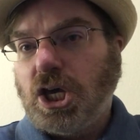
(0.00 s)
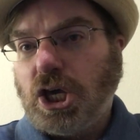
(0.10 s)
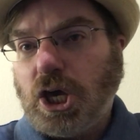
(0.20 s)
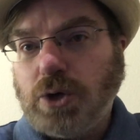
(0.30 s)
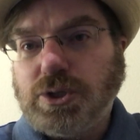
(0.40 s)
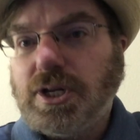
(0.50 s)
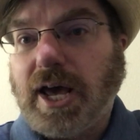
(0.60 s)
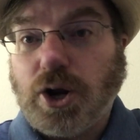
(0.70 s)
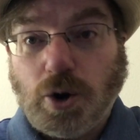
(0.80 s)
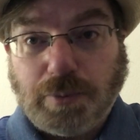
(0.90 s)
Houston,
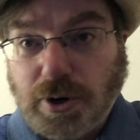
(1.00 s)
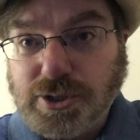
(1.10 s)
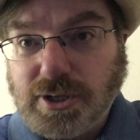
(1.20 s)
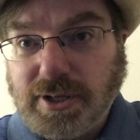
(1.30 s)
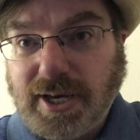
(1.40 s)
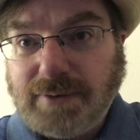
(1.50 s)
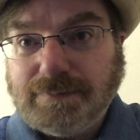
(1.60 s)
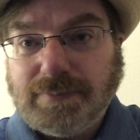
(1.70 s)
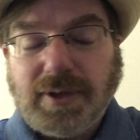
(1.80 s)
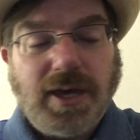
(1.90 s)
I know personally.
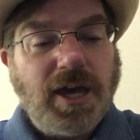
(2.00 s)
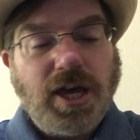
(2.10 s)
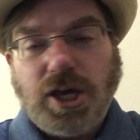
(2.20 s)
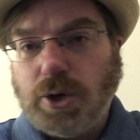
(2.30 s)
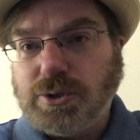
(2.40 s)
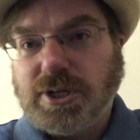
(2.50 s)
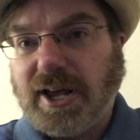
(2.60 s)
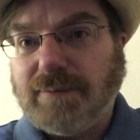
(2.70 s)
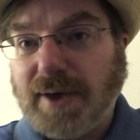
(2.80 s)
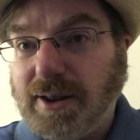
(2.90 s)
Houston,
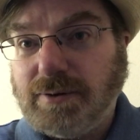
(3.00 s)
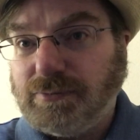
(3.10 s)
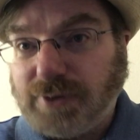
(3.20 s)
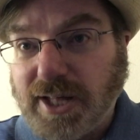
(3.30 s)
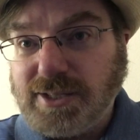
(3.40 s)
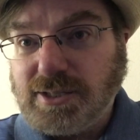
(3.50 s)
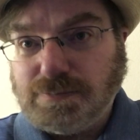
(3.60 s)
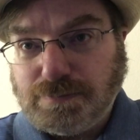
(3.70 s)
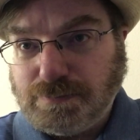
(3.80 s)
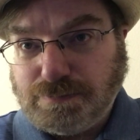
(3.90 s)
I've been in floods
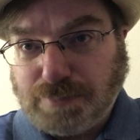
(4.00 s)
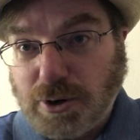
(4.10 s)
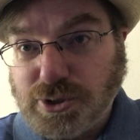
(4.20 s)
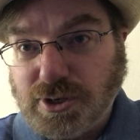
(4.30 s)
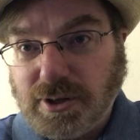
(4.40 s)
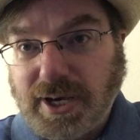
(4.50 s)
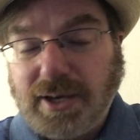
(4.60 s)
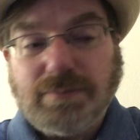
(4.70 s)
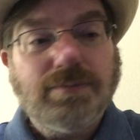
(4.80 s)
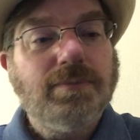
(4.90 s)
personally.